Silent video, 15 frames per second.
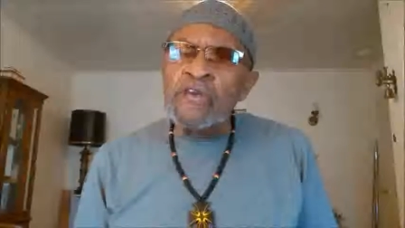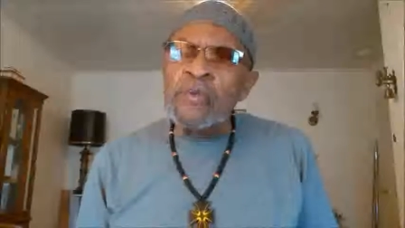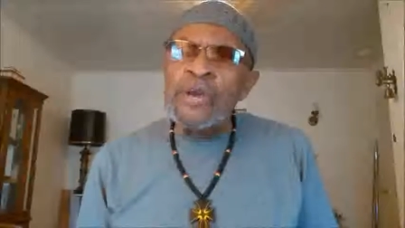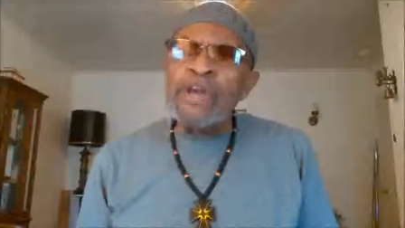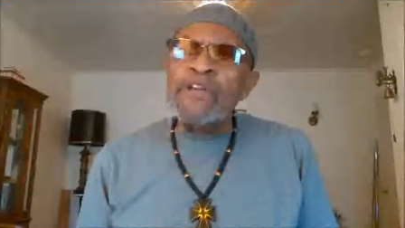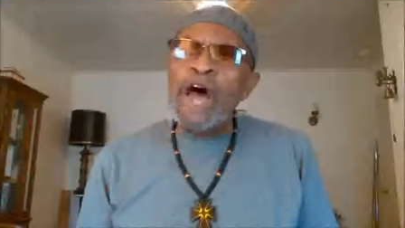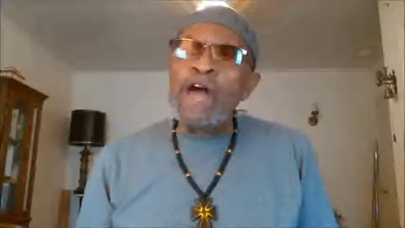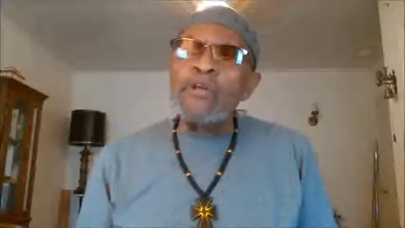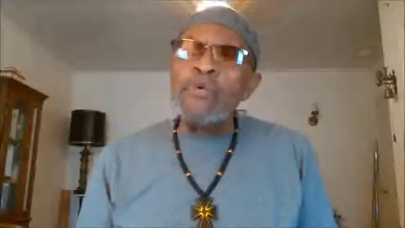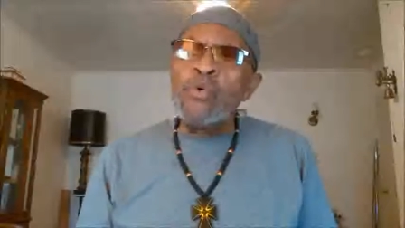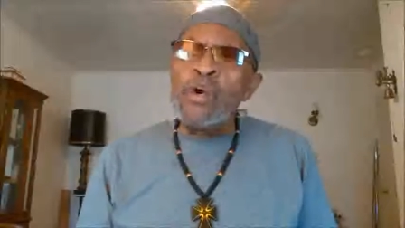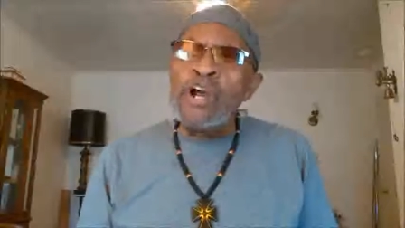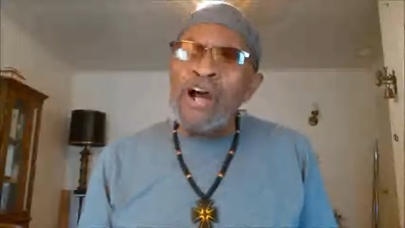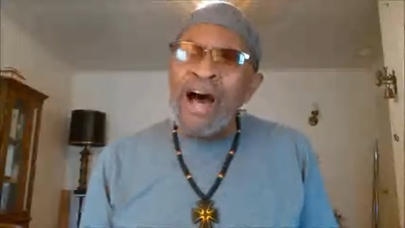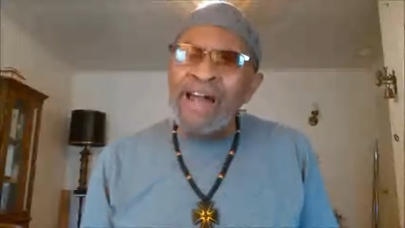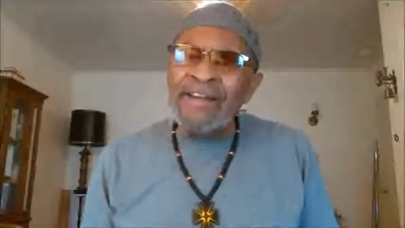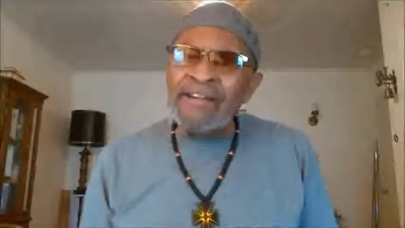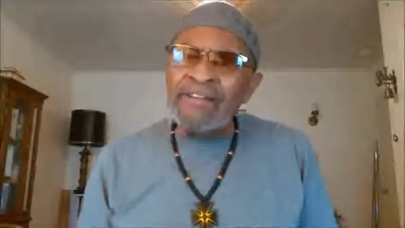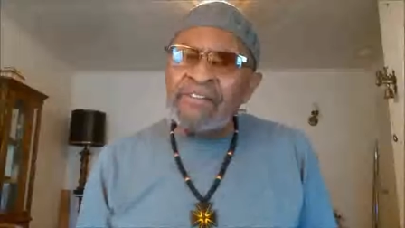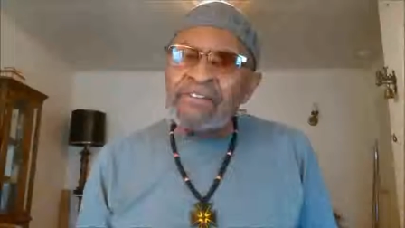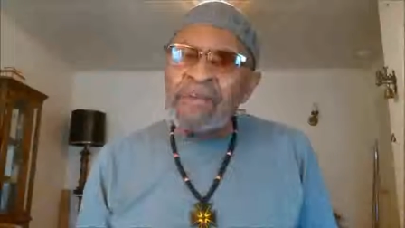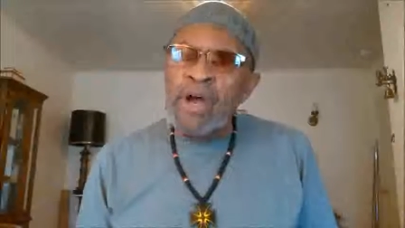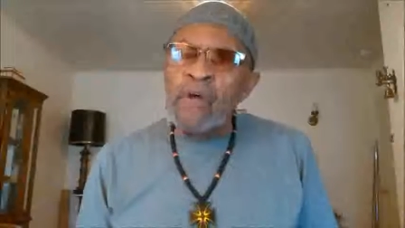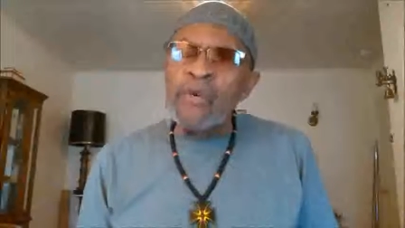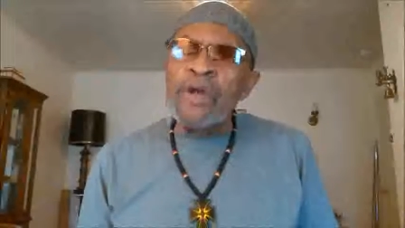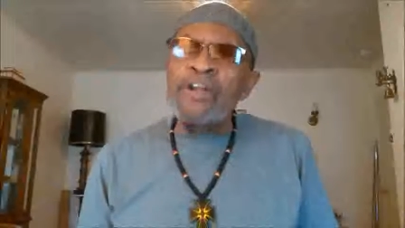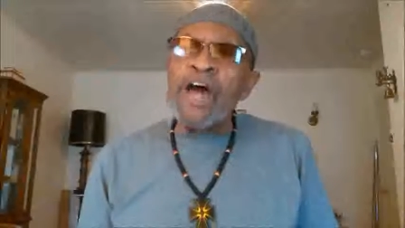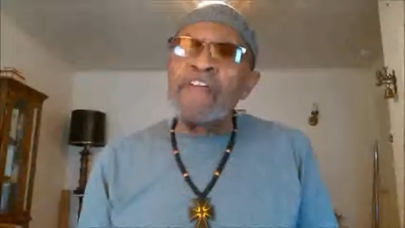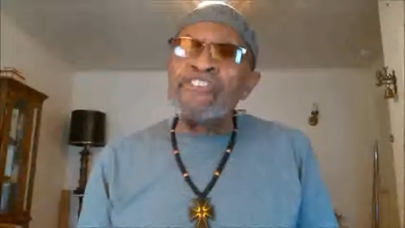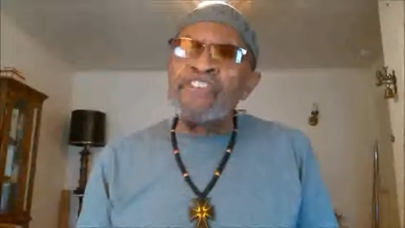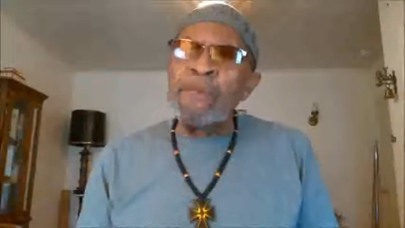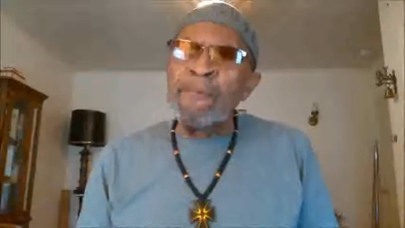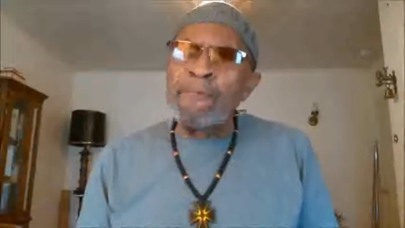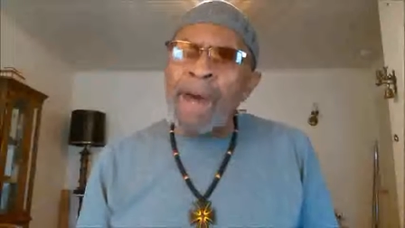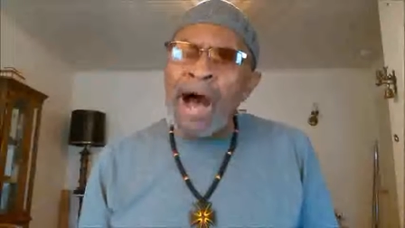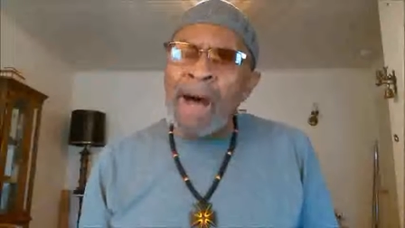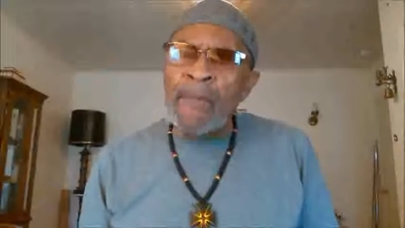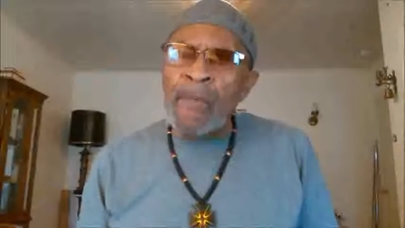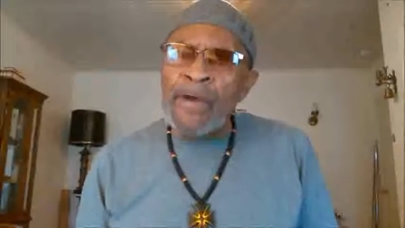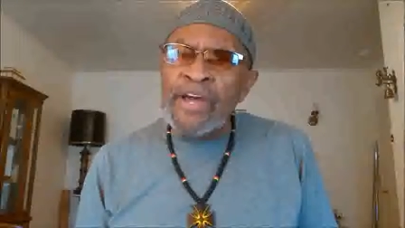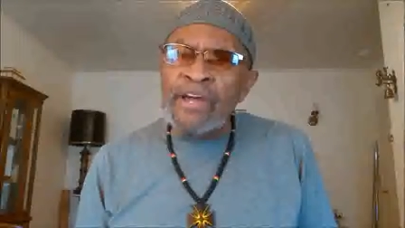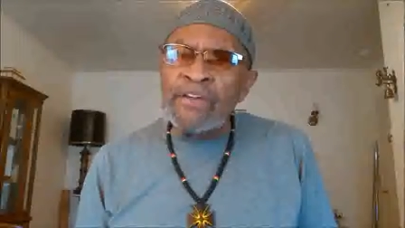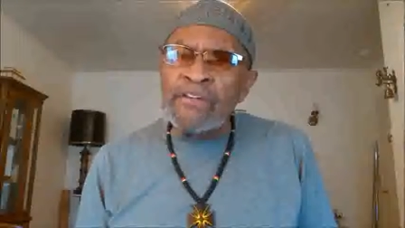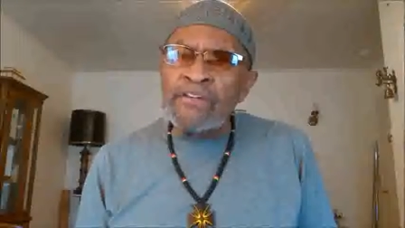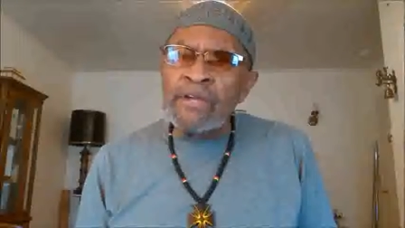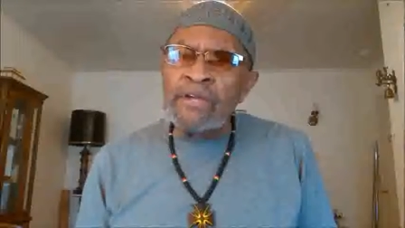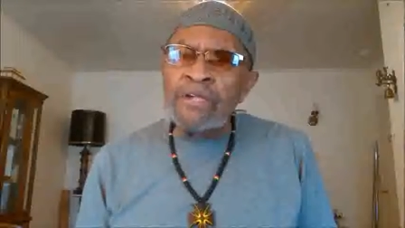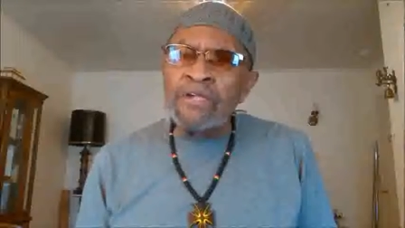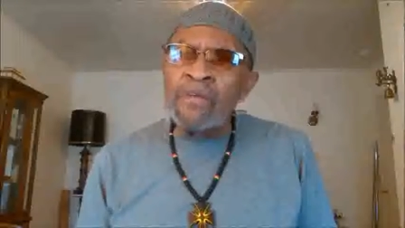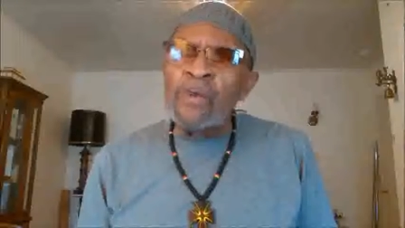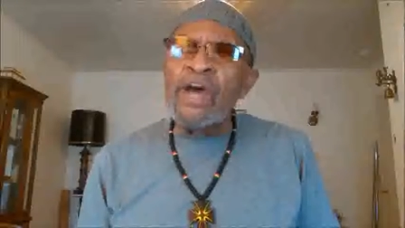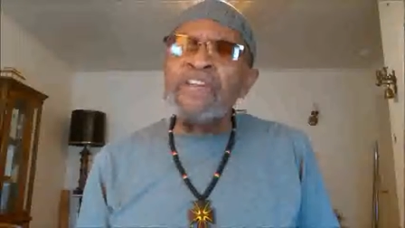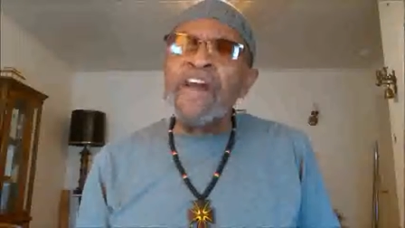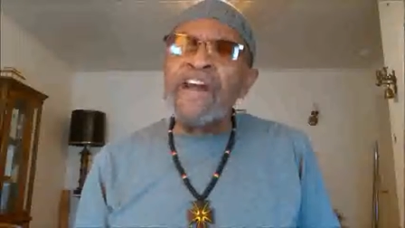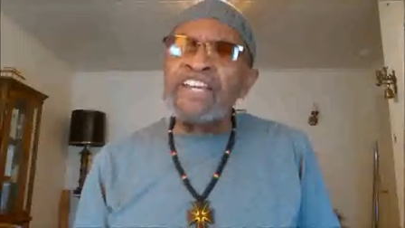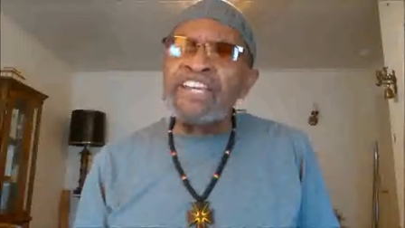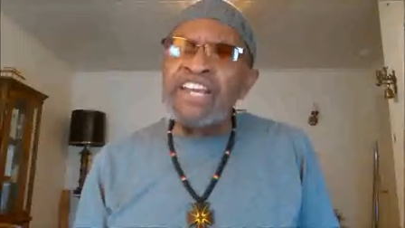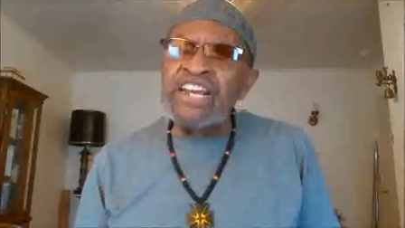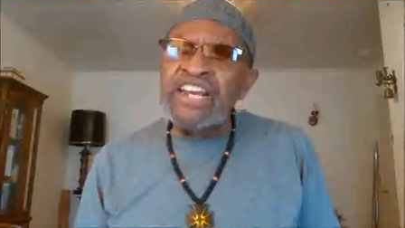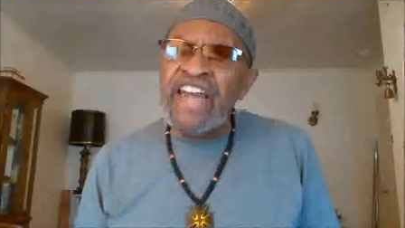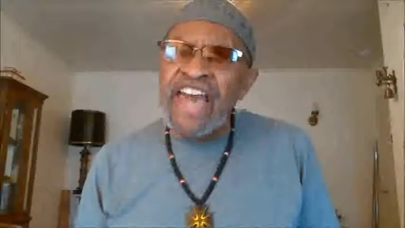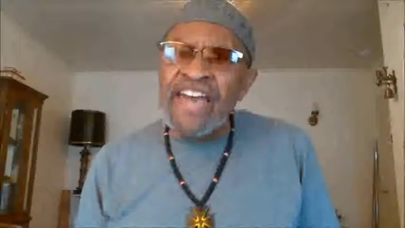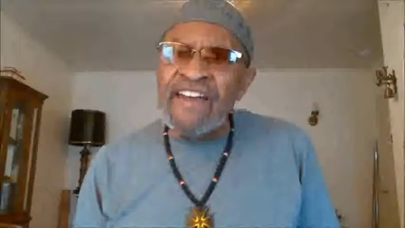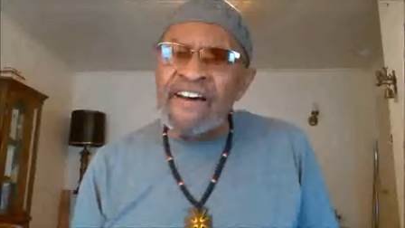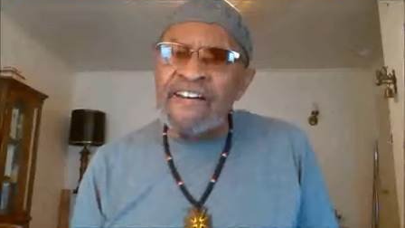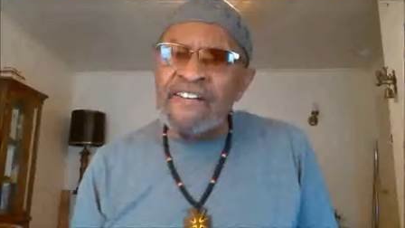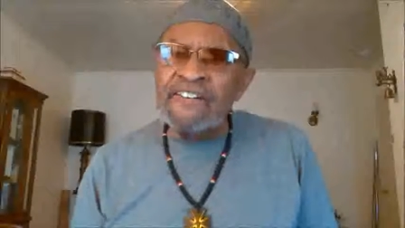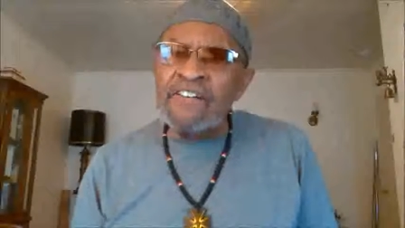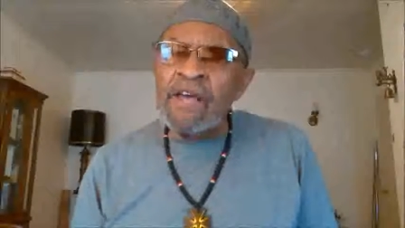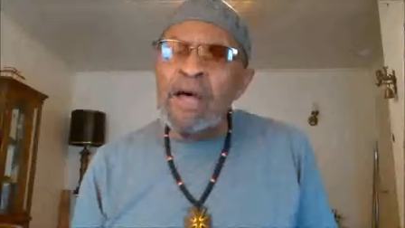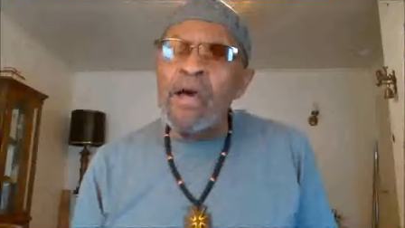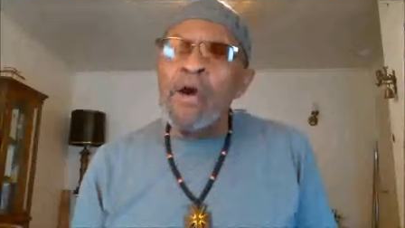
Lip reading: We're not Ugandans. We're not Zimbabweans. We're not Guineans.